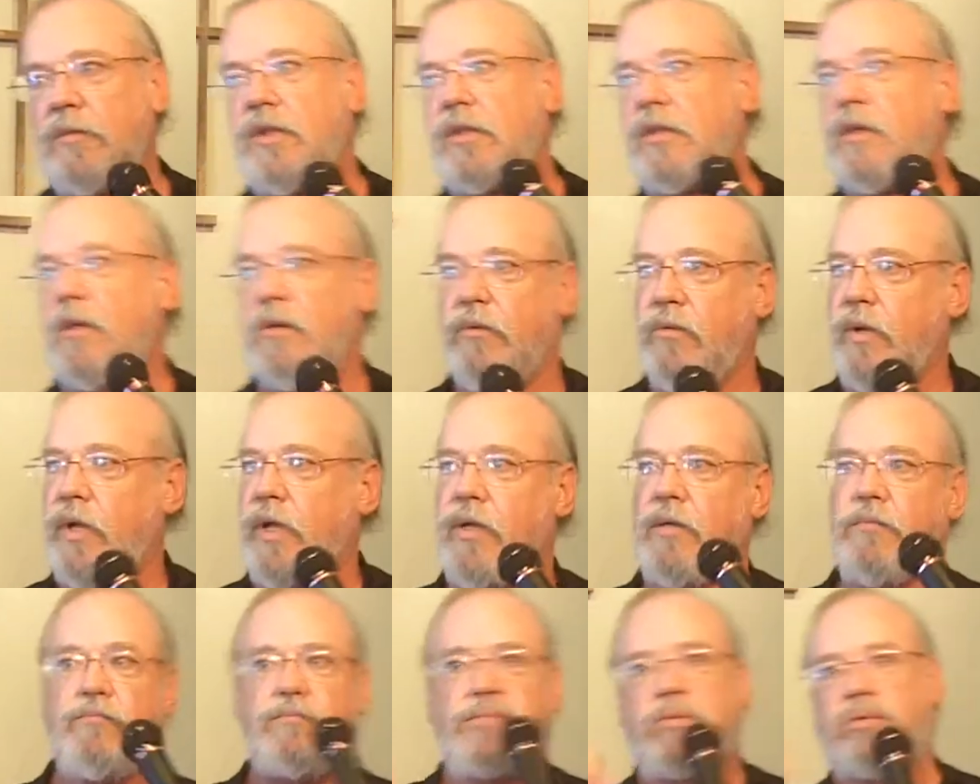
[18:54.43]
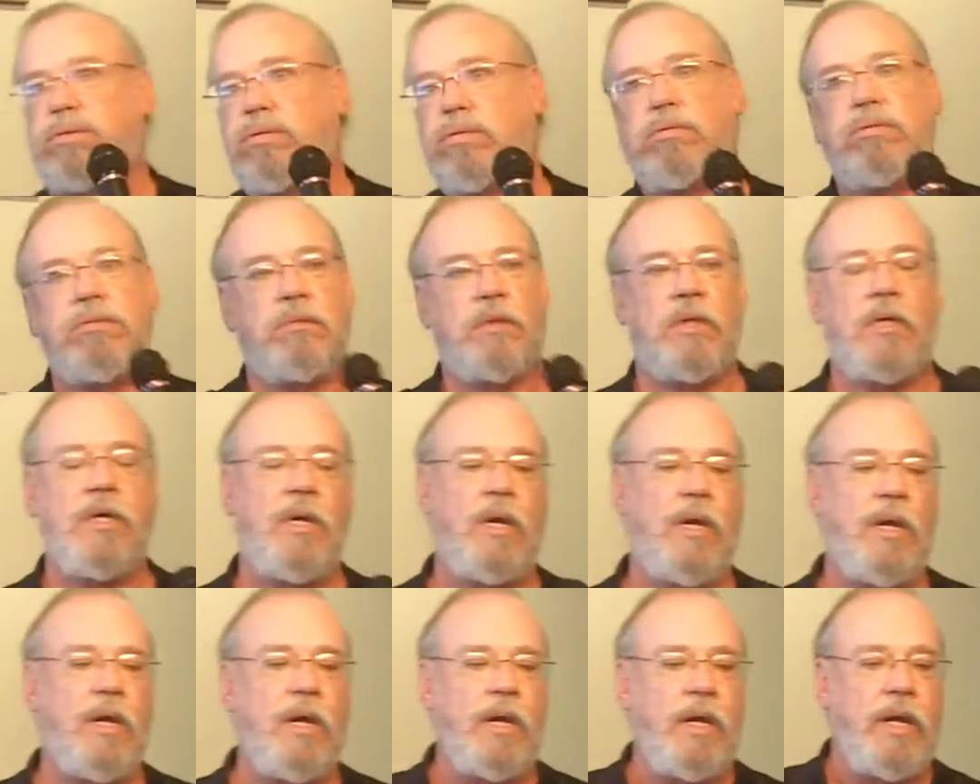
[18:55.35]
Just go away."
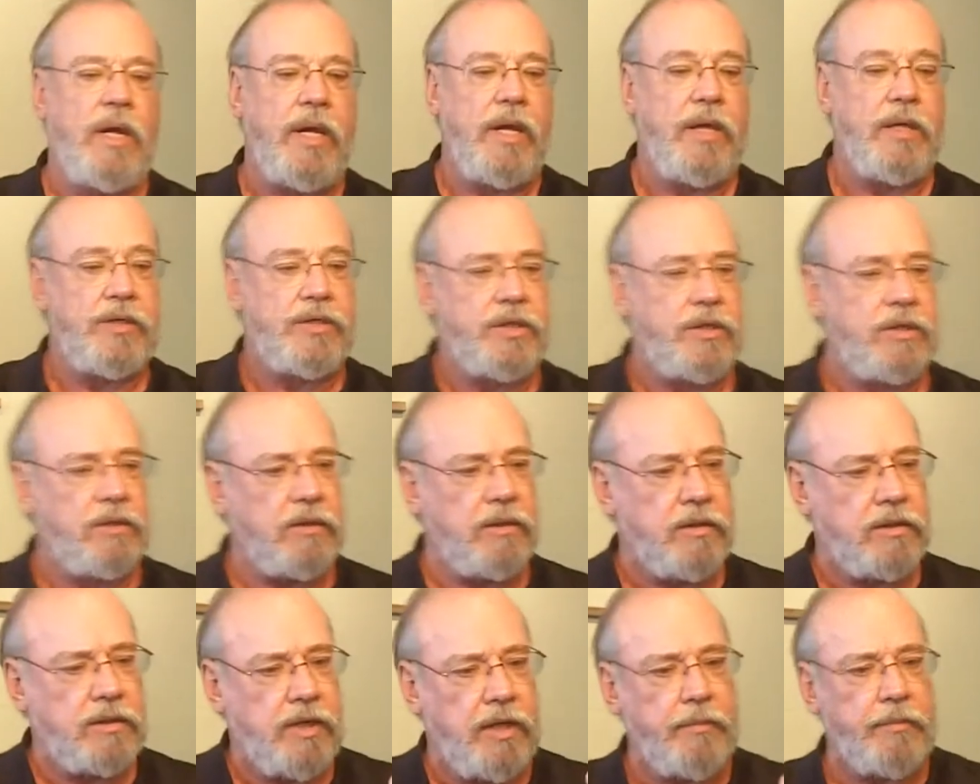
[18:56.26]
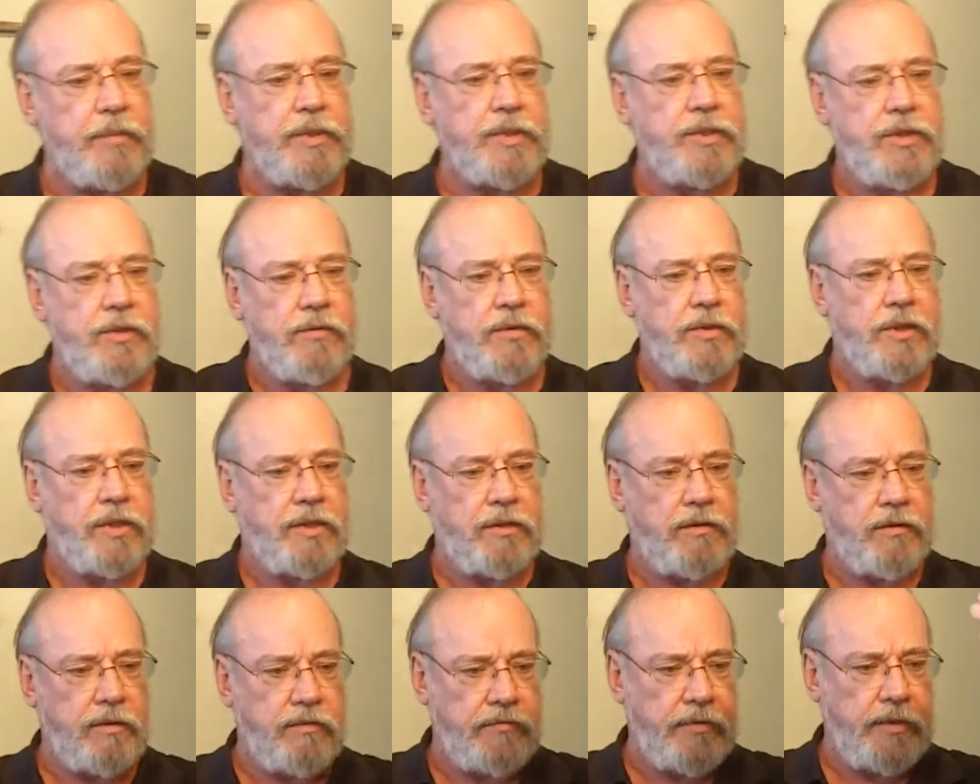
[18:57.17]
And she looked up and she was
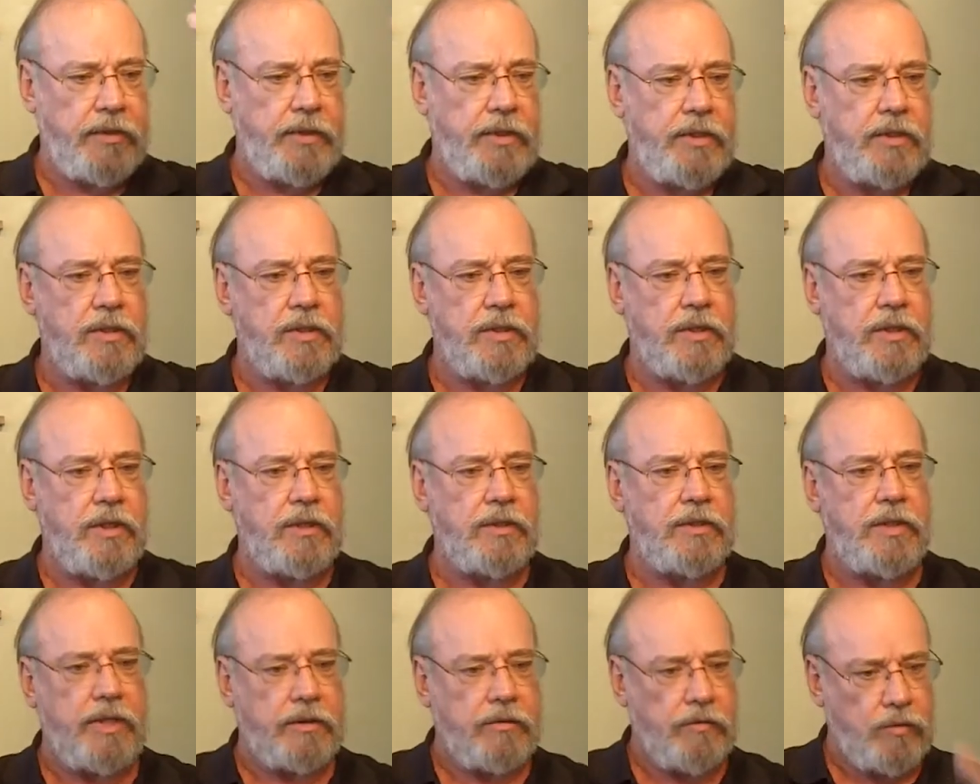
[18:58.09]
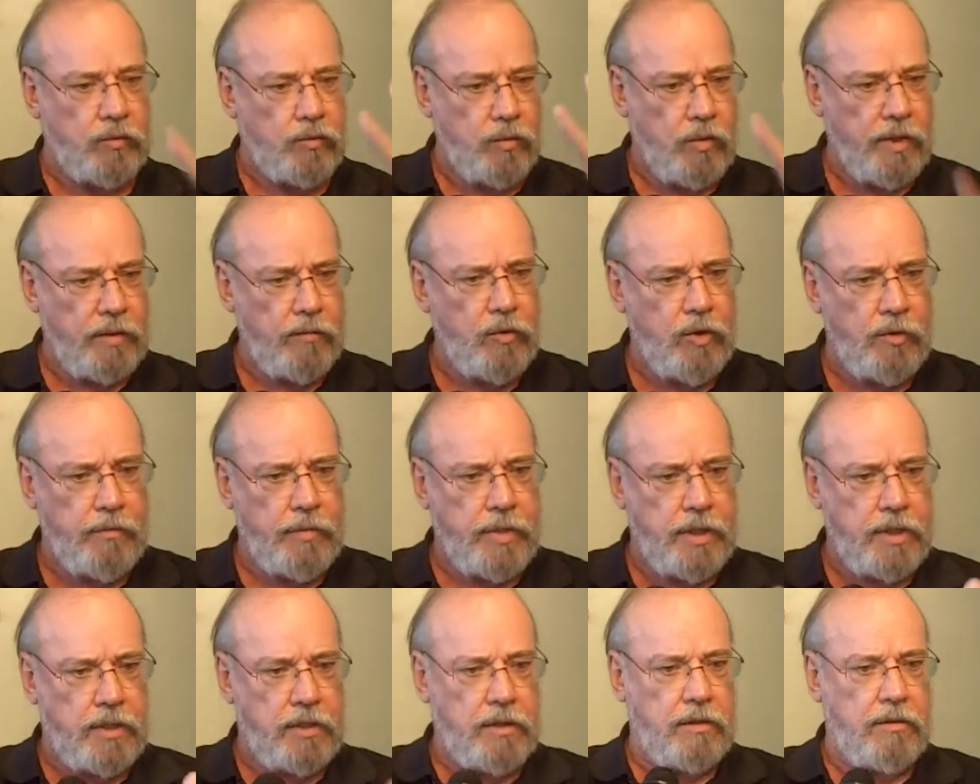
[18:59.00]
at the very end of the cul-de-sac. There was one more
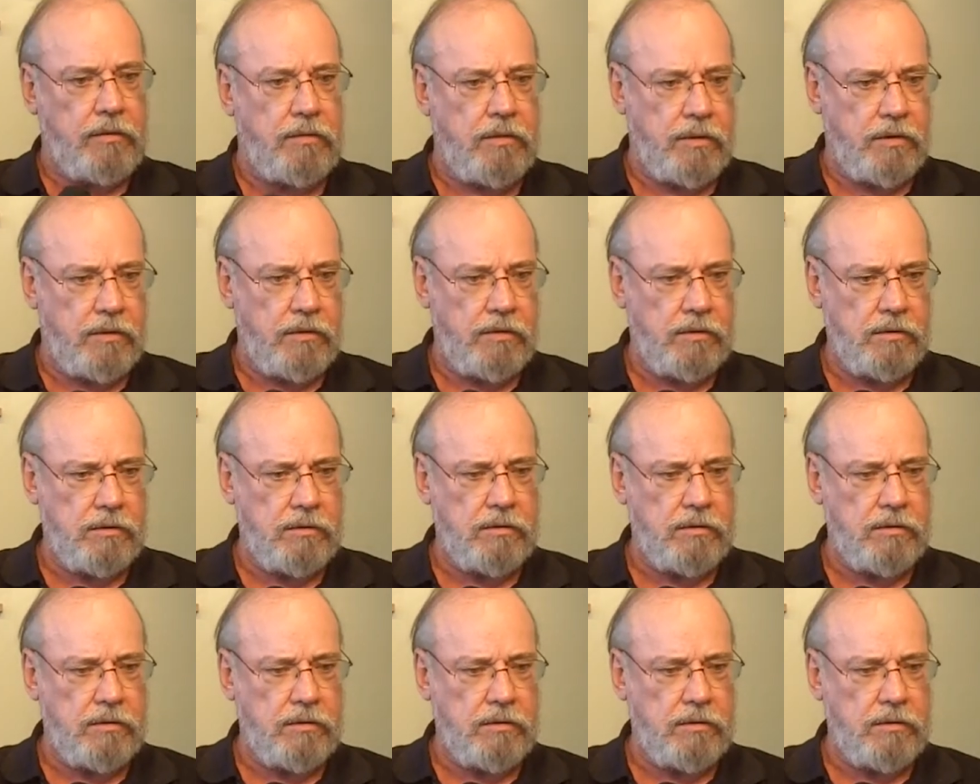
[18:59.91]
bungalow.